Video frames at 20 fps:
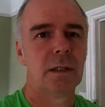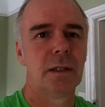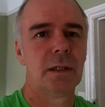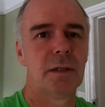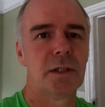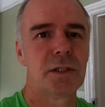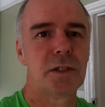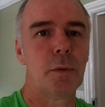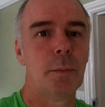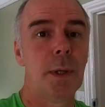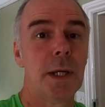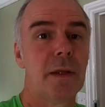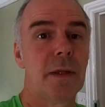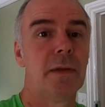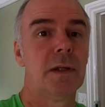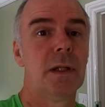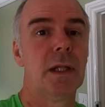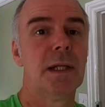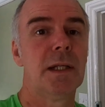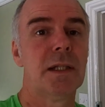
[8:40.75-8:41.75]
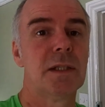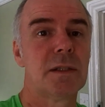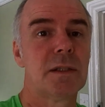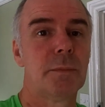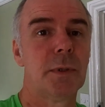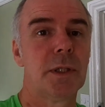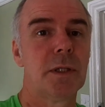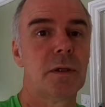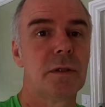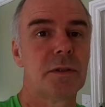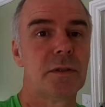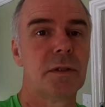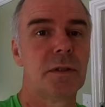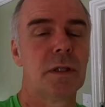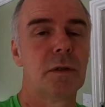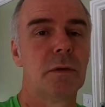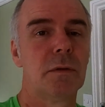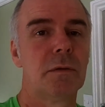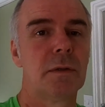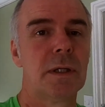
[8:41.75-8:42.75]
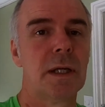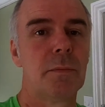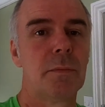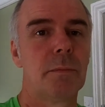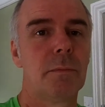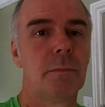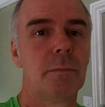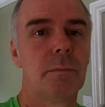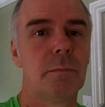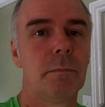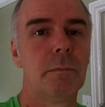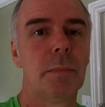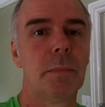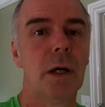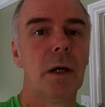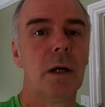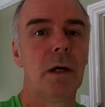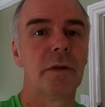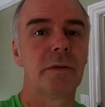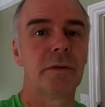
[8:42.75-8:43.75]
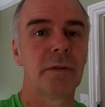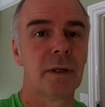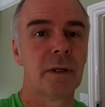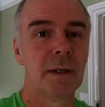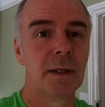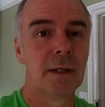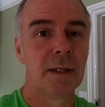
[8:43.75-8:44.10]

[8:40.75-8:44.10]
They stopped making the Elise because they couldn't get parts.